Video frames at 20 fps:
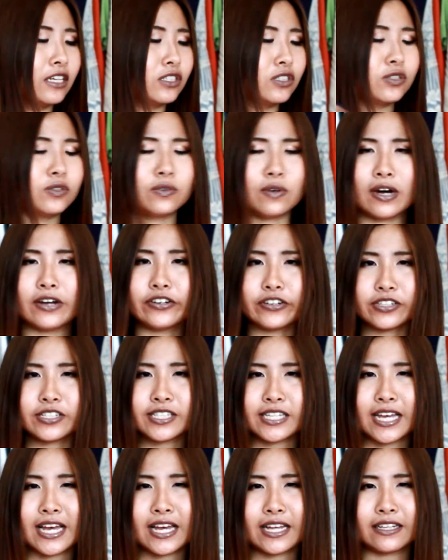to
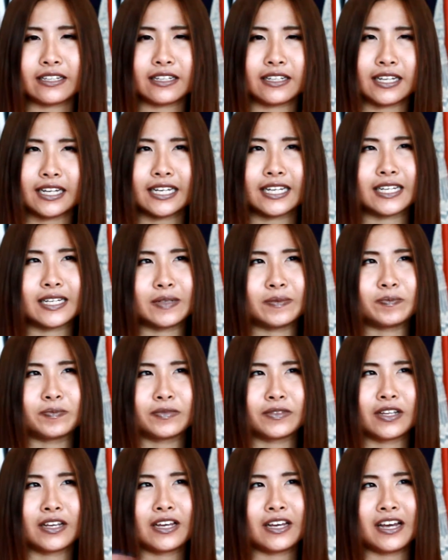understand like
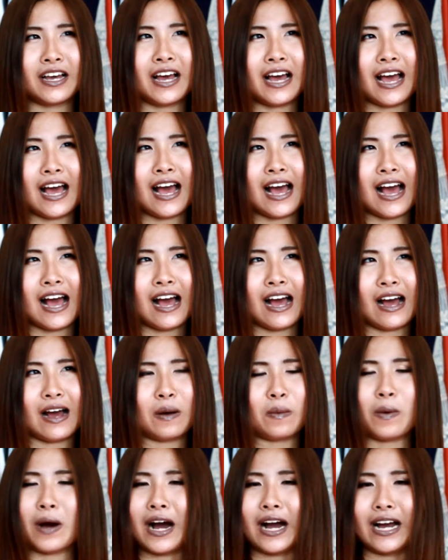
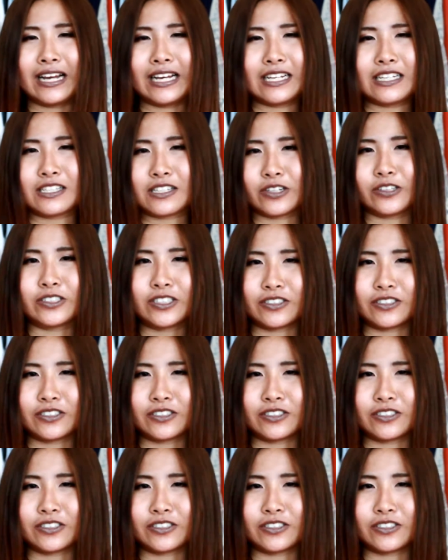why it's so